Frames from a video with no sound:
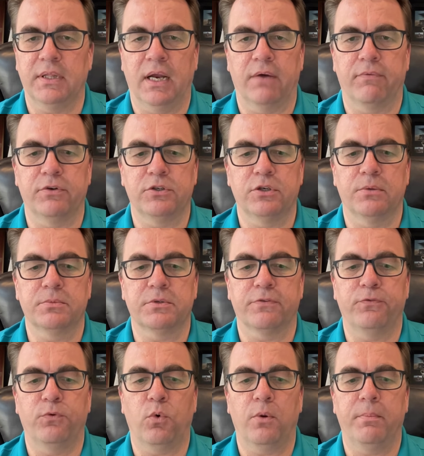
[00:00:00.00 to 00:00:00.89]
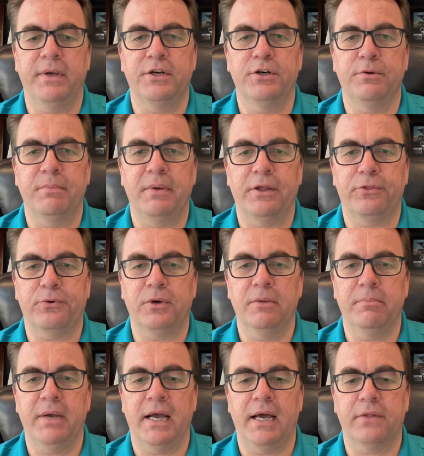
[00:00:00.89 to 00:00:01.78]
The average home's a 4-bedroom,
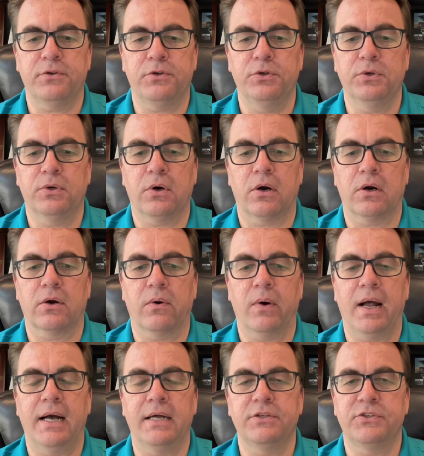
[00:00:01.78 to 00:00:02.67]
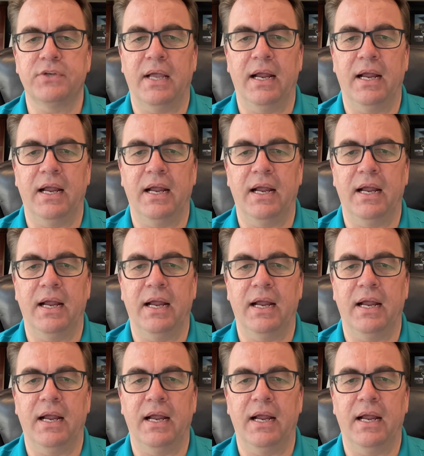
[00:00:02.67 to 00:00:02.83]
3-bath, 2-car garage.